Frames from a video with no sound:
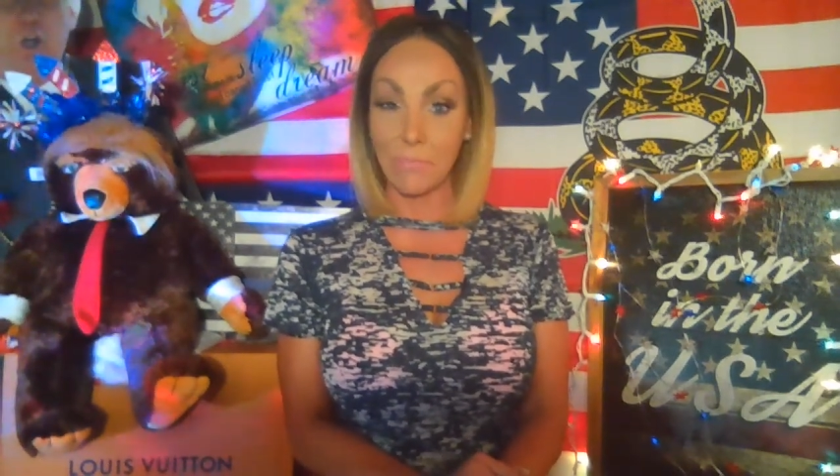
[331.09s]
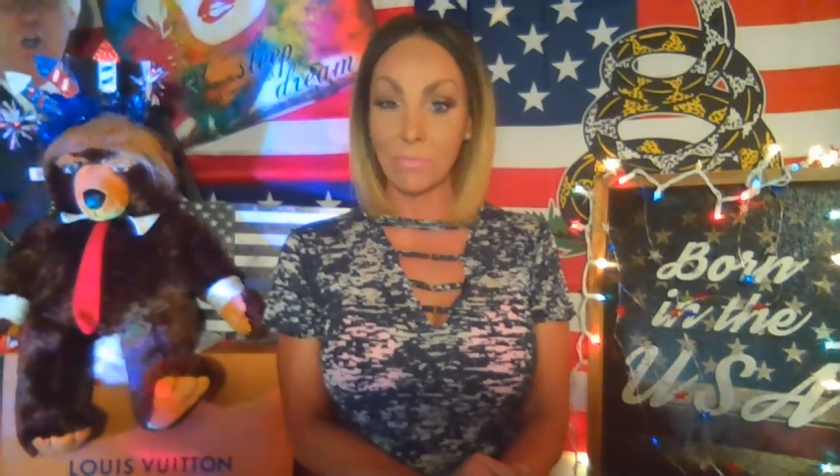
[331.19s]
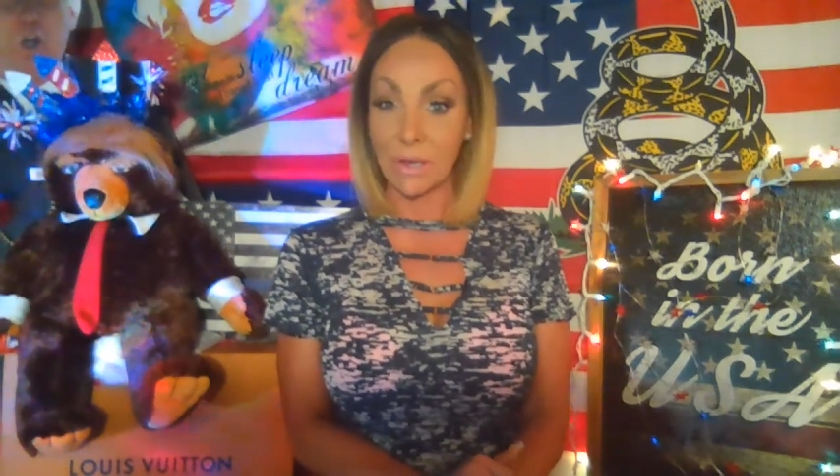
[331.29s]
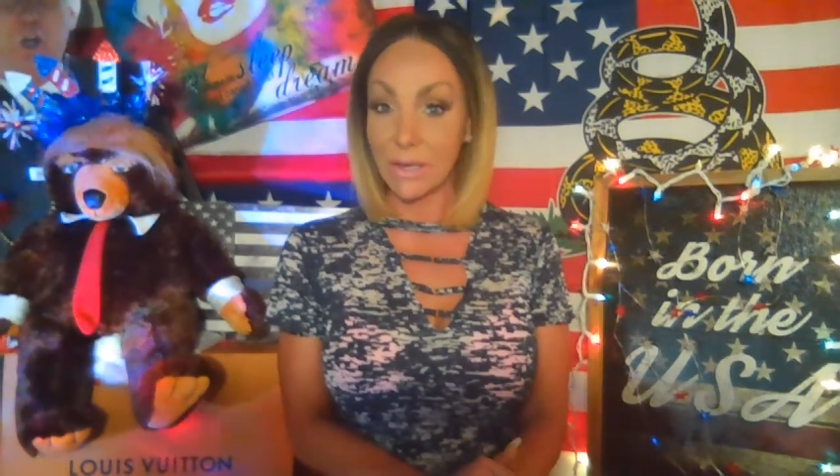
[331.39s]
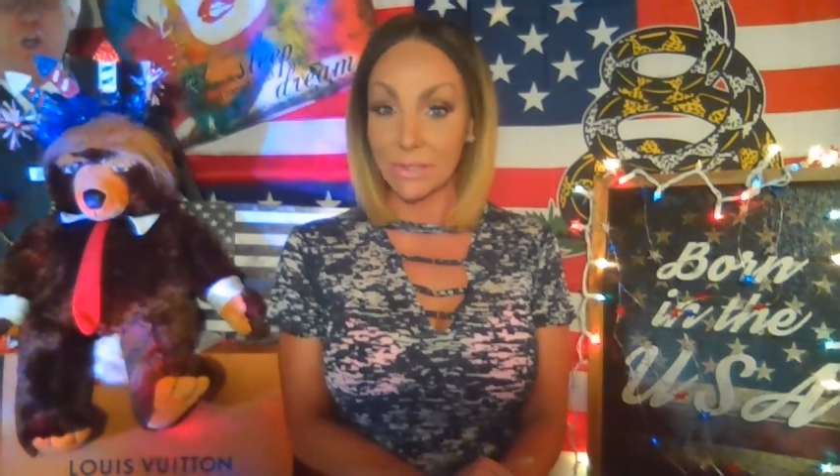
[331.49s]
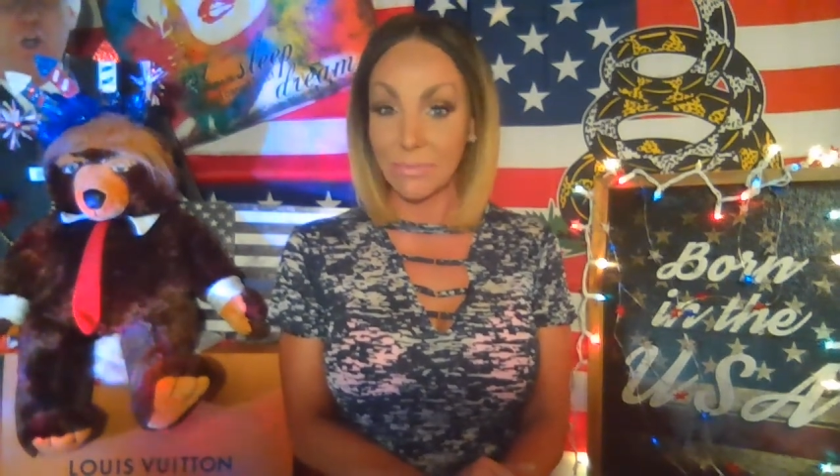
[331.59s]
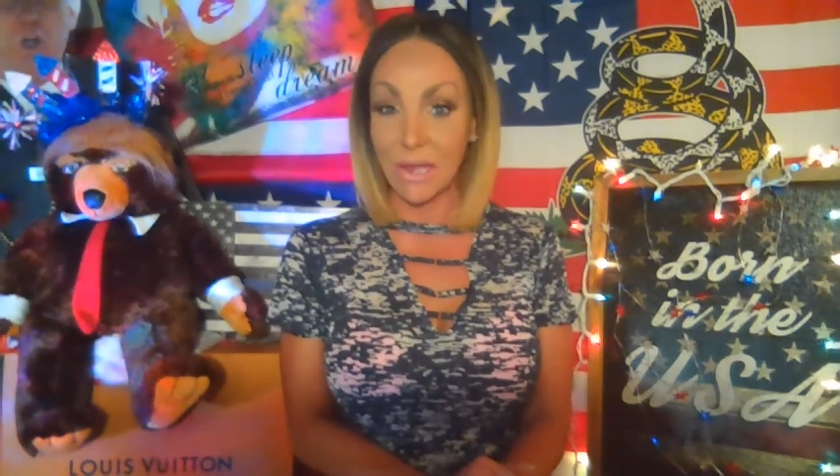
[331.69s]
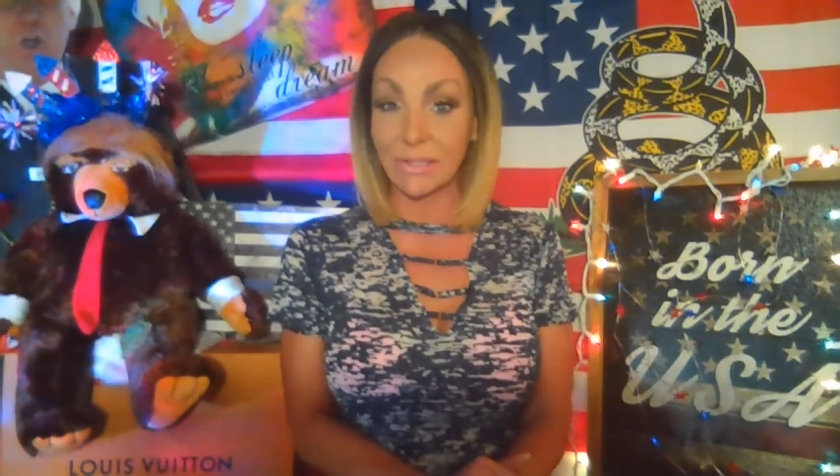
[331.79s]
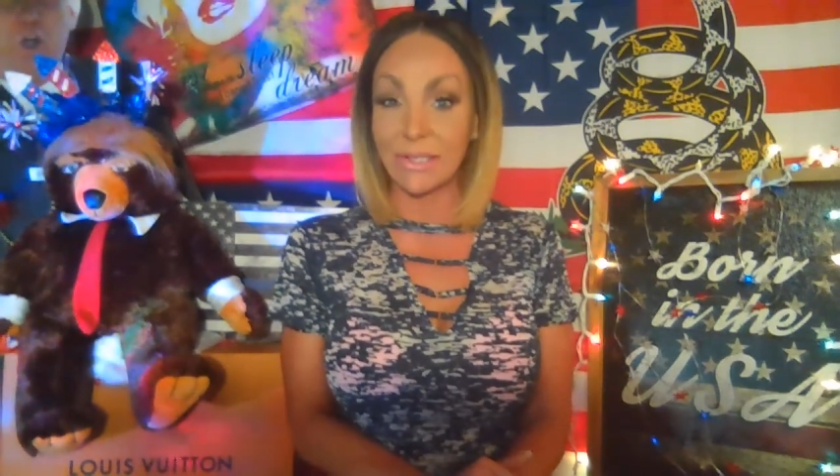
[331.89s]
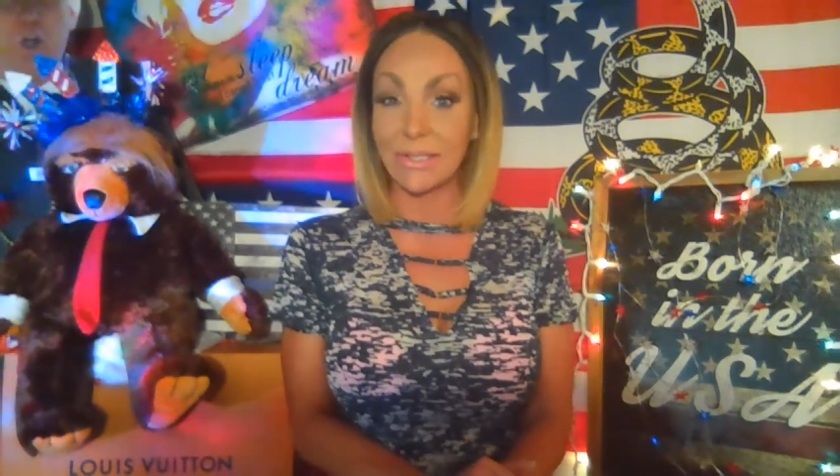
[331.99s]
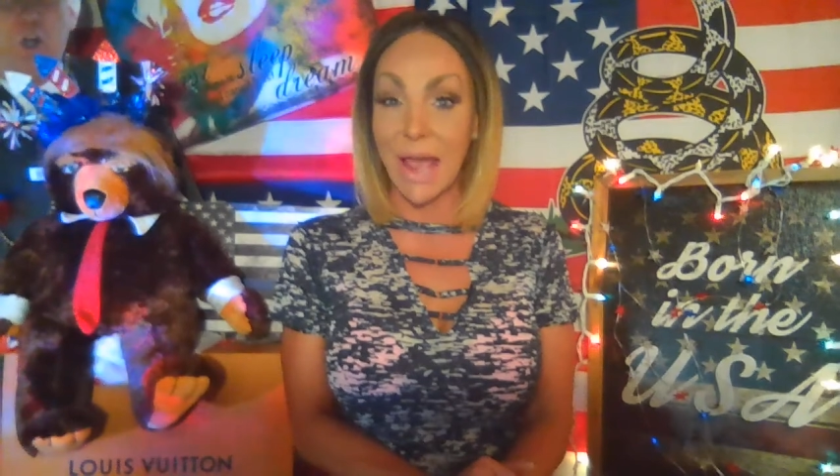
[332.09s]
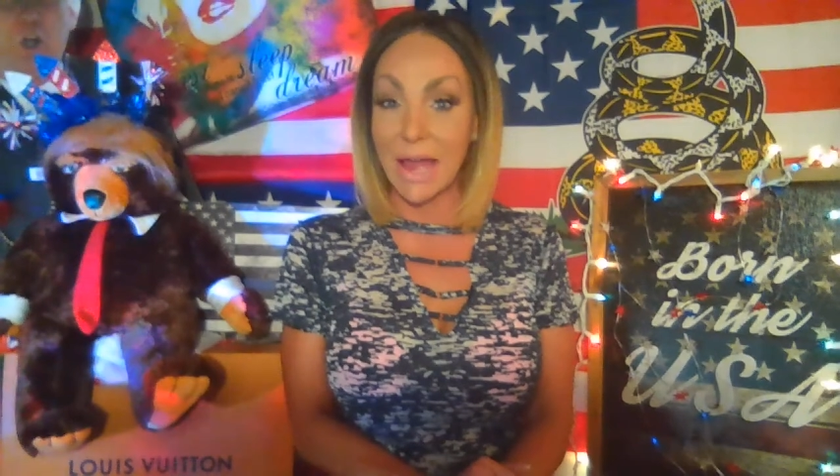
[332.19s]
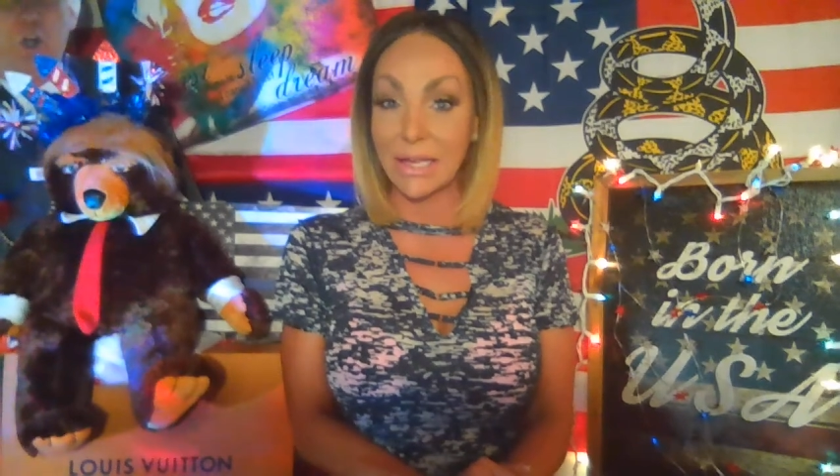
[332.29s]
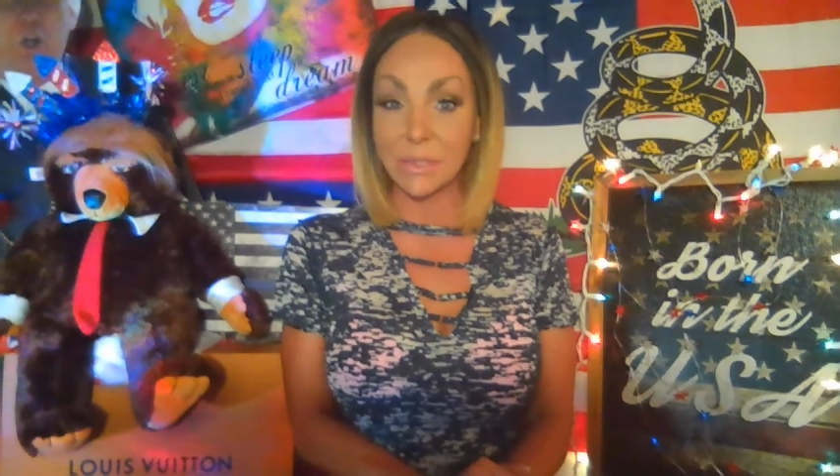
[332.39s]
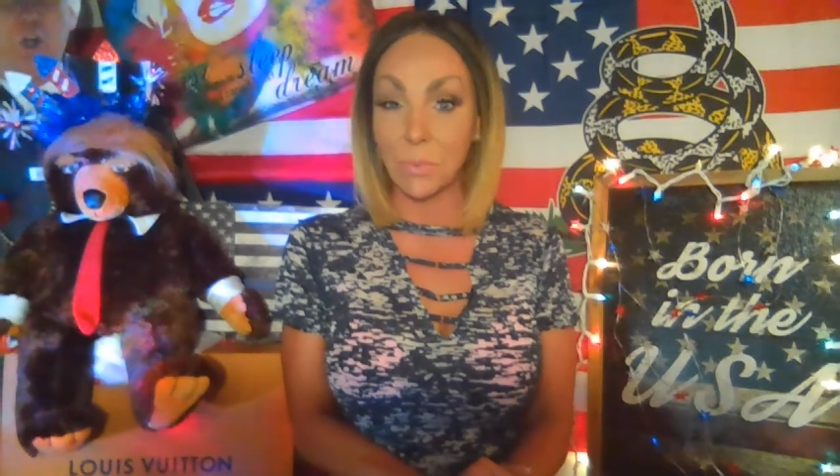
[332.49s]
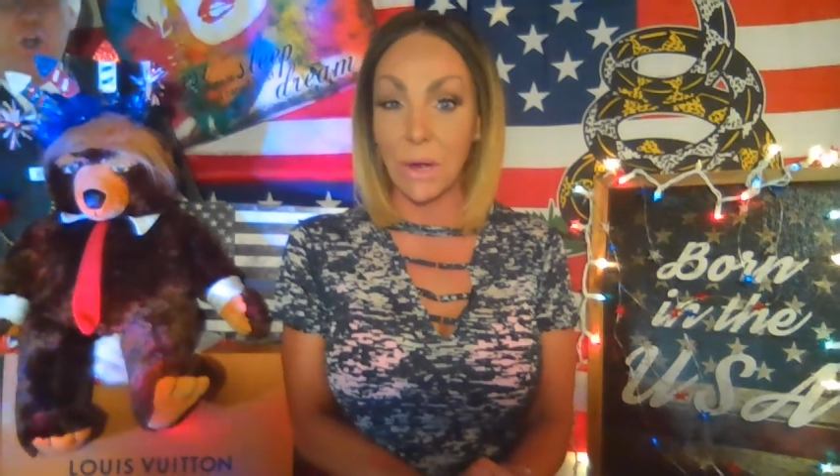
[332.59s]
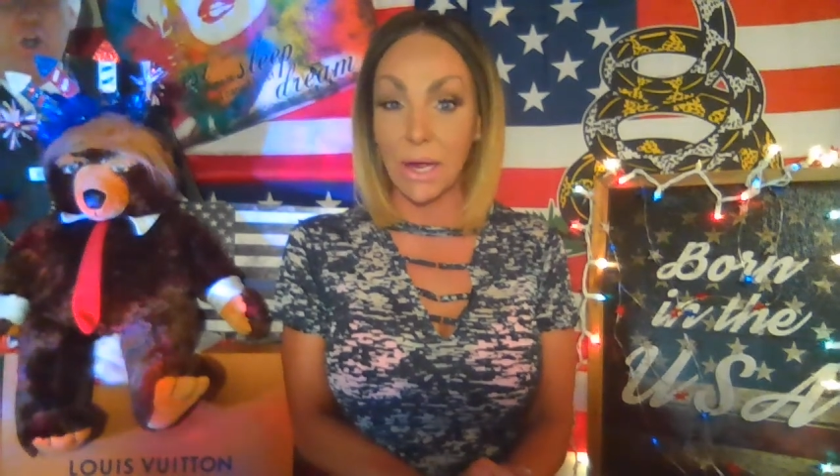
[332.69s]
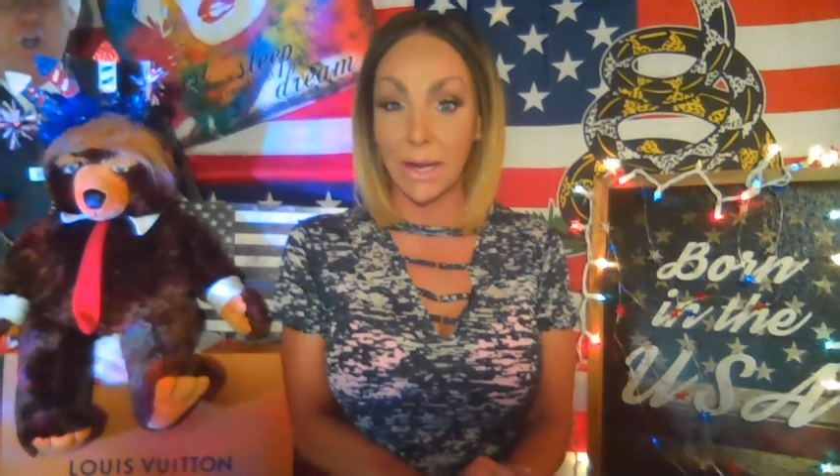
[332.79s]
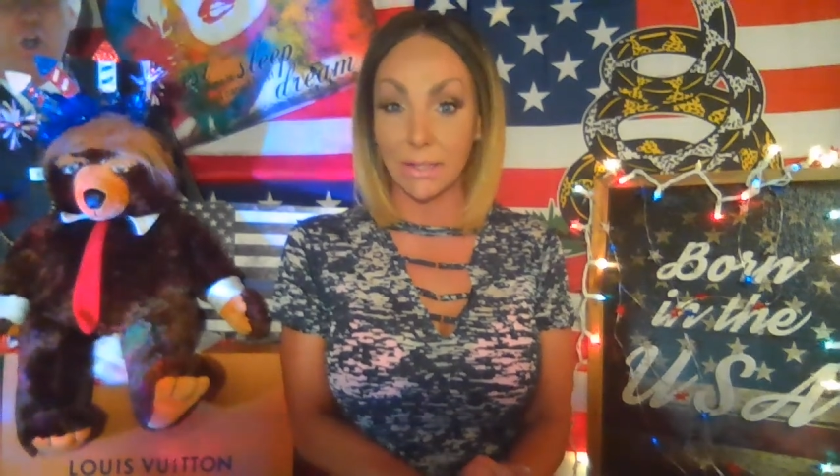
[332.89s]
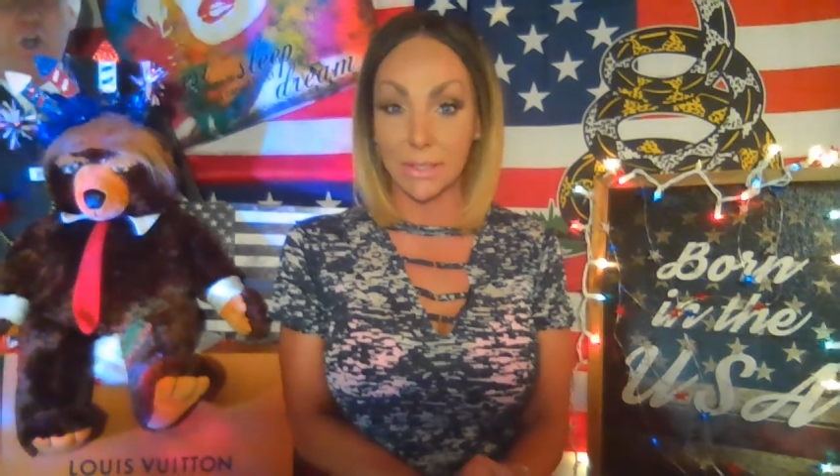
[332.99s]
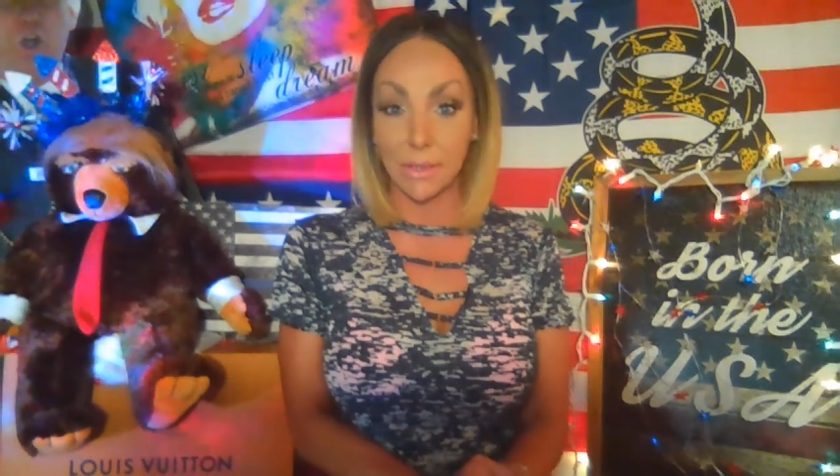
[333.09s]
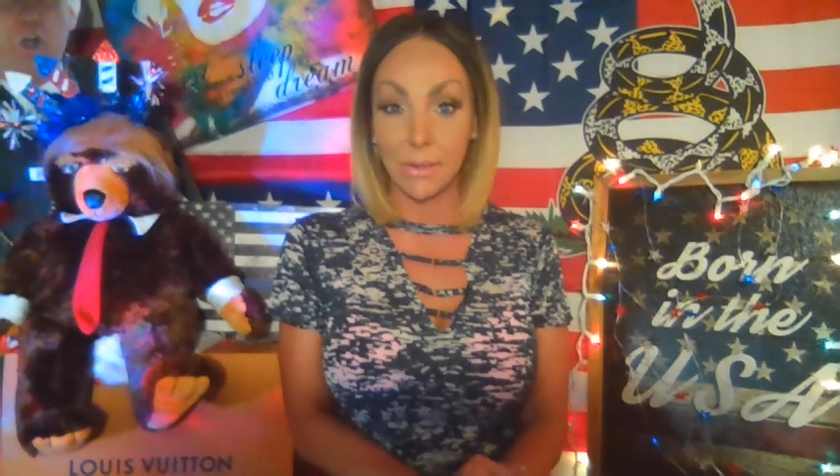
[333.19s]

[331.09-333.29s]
He's mixed. His daddy's white.